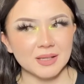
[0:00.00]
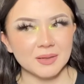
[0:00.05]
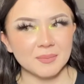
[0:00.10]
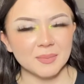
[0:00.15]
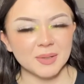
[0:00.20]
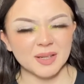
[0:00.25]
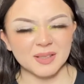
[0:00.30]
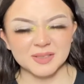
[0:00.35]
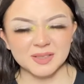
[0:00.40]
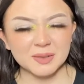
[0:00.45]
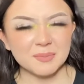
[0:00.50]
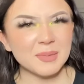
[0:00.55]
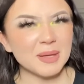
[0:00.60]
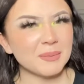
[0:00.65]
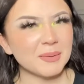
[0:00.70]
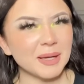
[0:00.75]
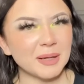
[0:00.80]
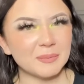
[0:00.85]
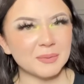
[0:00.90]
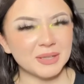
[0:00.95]
but also
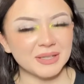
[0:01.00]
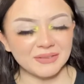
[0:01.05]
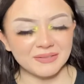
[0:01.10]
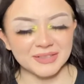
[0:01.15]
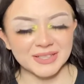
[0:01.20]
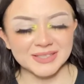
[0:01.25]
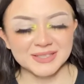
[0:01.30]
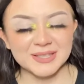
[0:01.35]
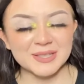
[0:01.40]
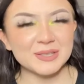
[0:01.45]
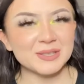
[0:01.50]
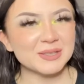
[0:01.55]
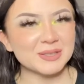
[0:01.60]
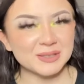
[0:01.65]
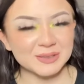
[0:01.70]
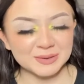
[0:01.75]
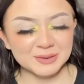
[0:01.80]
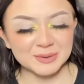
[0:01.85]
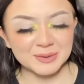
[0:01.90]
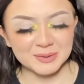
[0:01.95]
maybe I would have, because they're
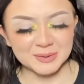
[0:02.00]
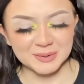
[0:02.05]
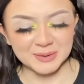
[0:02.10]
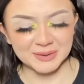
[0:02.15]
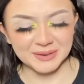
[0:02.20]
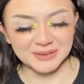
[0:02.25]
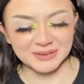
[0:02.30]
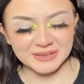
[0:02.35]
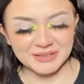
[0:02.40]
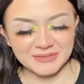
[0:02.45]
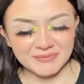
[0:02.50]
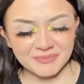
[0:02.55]
so cool.